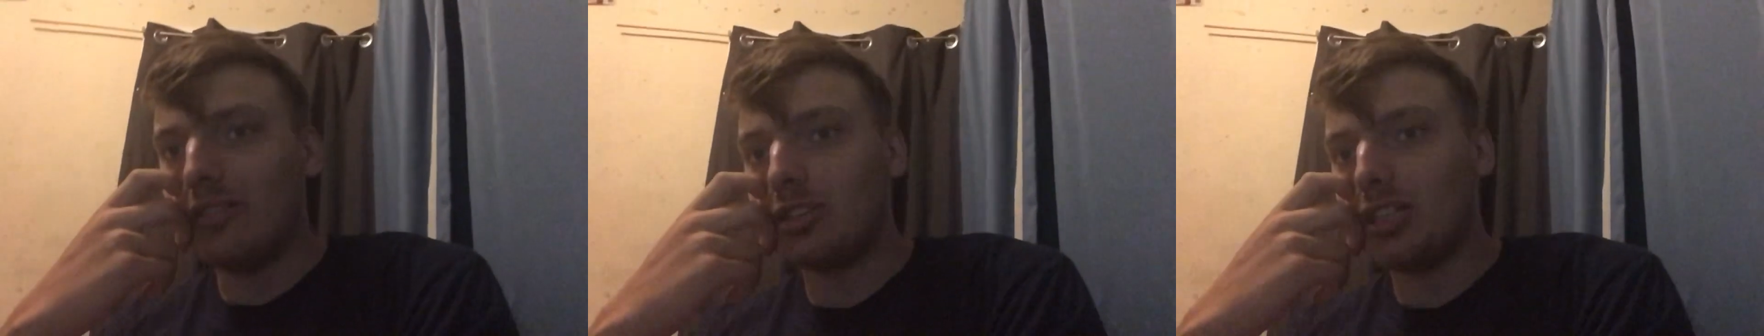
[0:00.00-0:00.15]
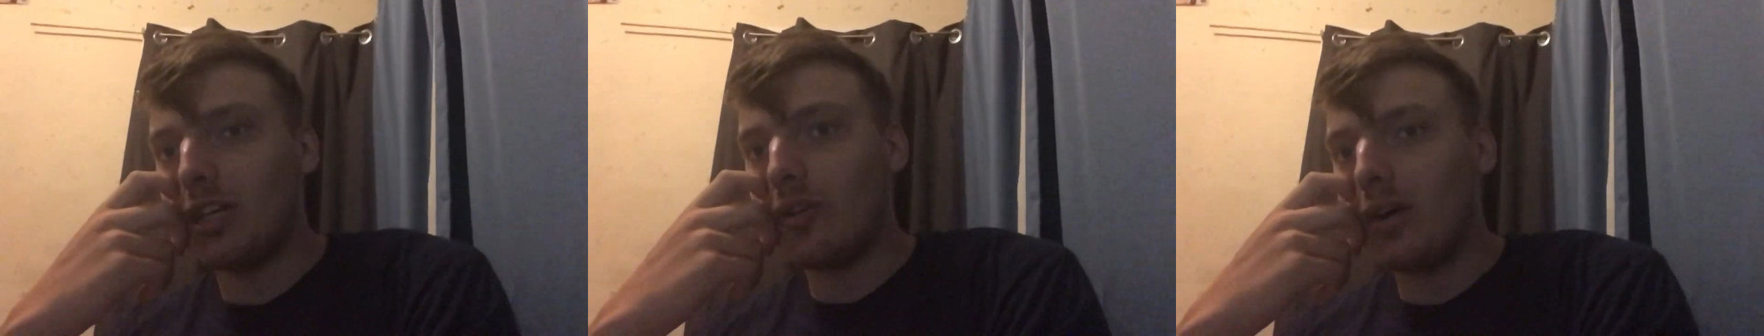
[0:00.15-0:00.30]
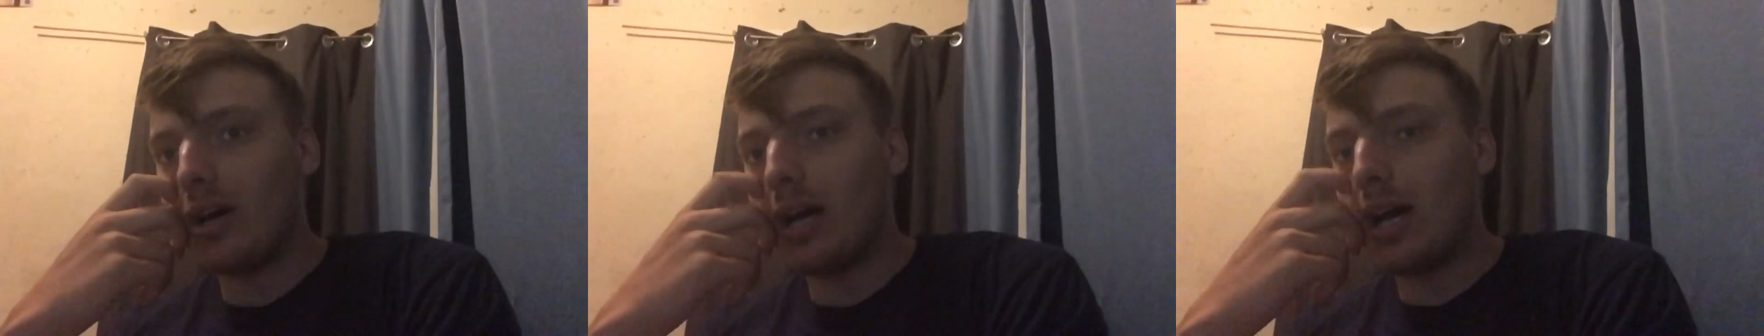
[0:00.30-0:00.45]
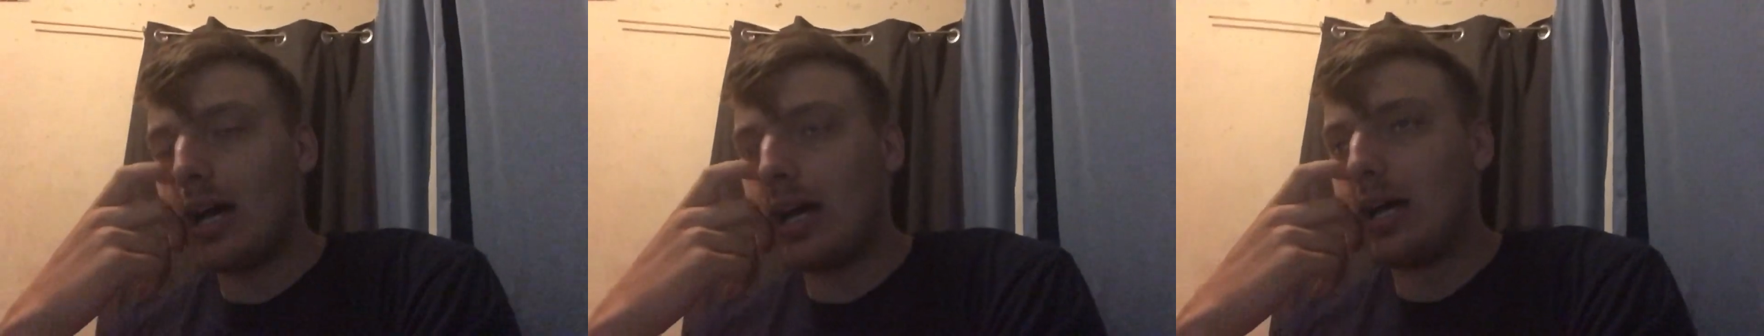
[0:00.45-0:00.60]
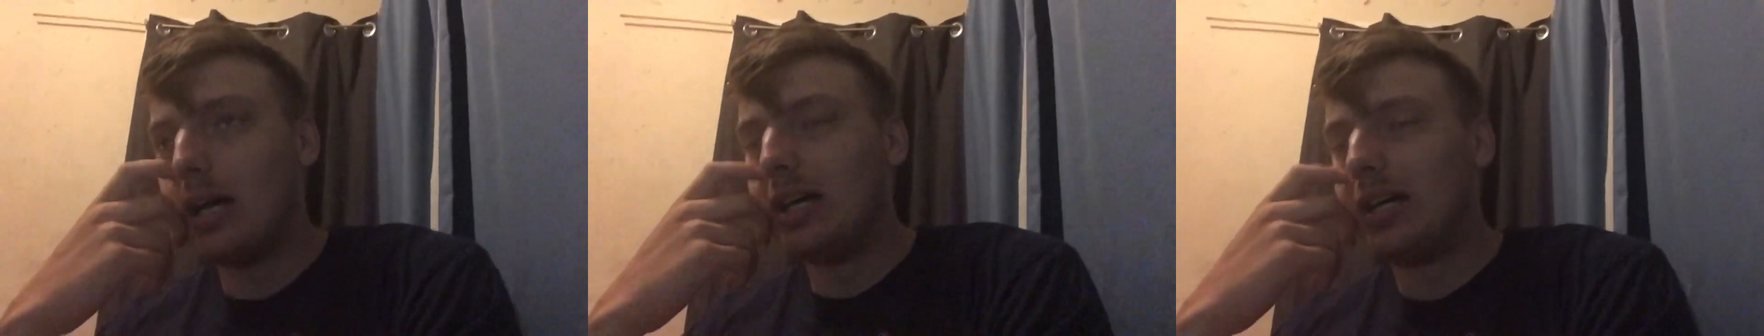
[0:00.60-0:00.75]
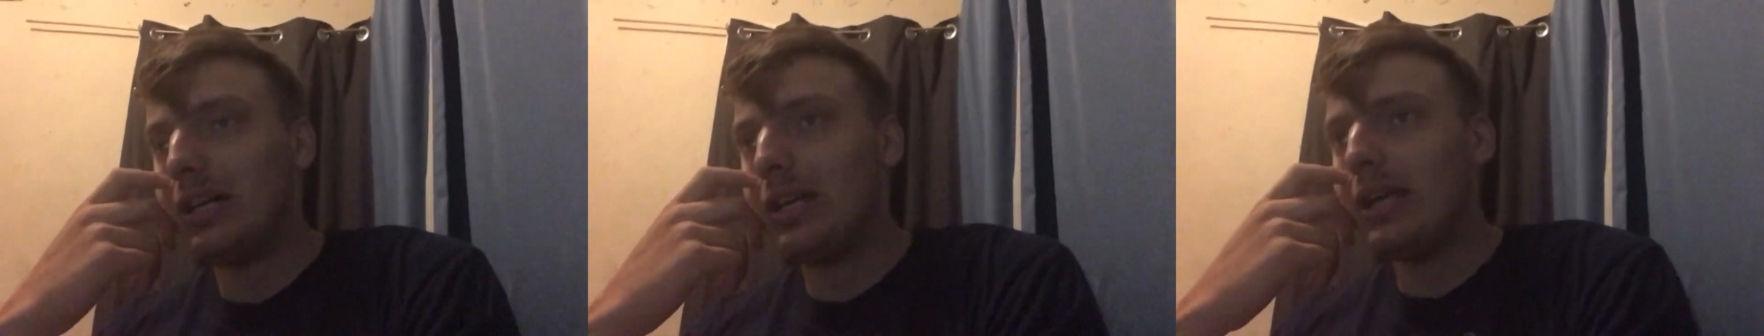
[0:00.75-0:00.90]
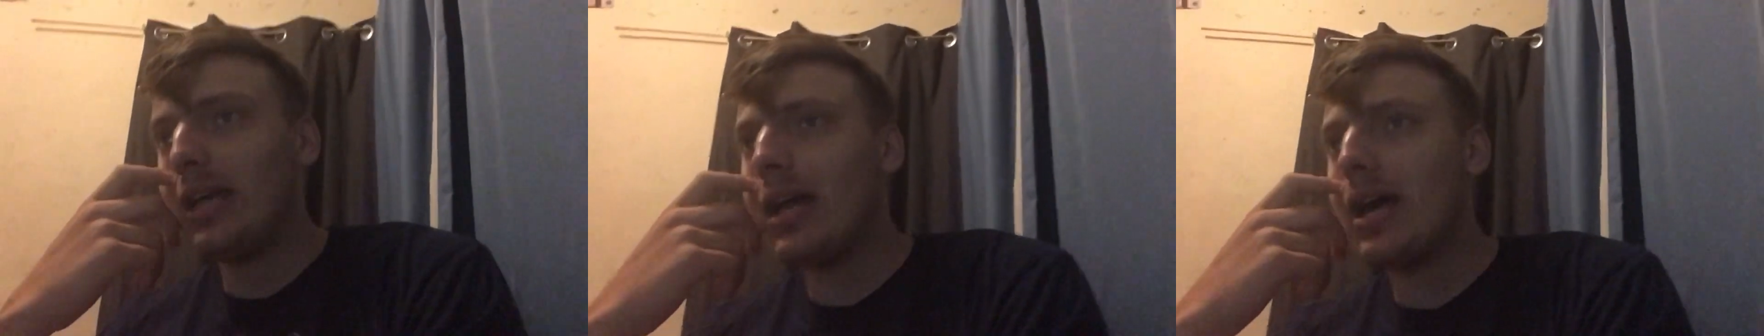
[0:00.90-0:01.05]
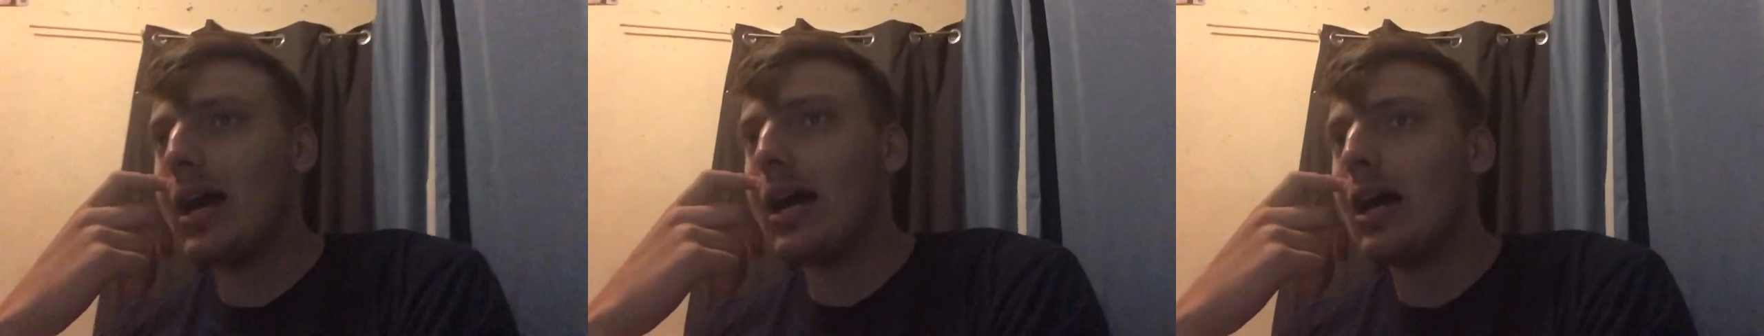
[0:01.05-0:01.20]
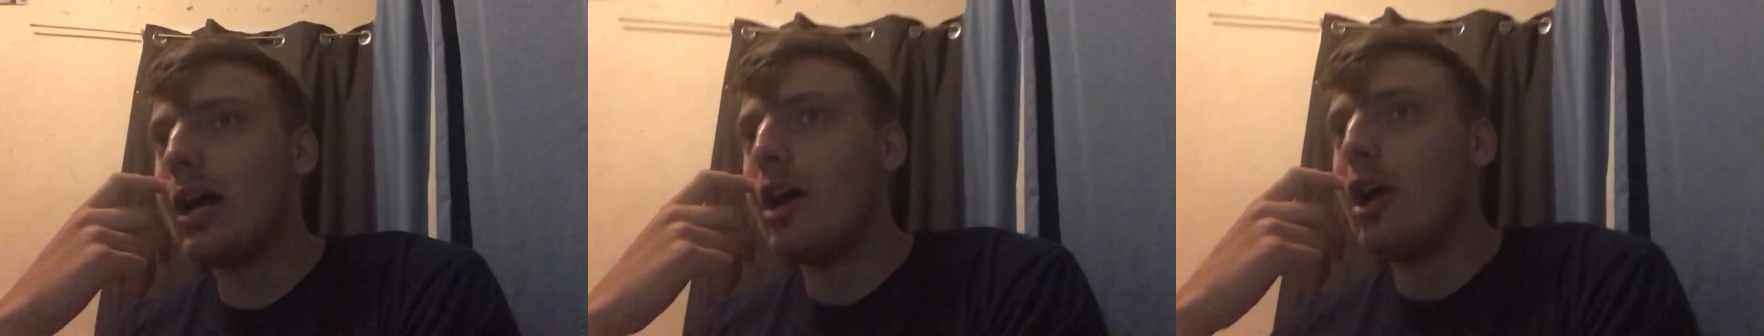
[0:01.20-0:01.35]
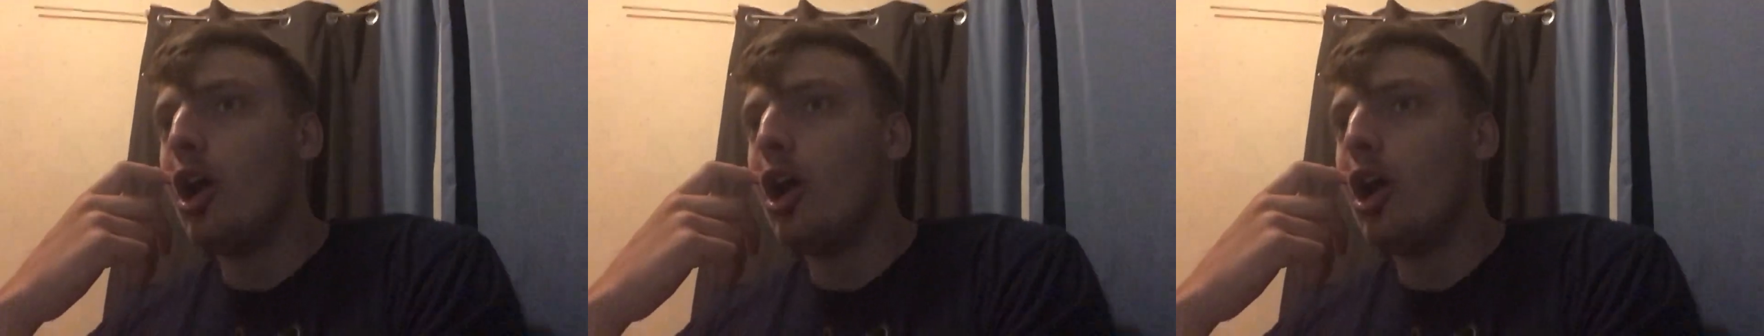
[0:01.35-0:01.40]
So yeah,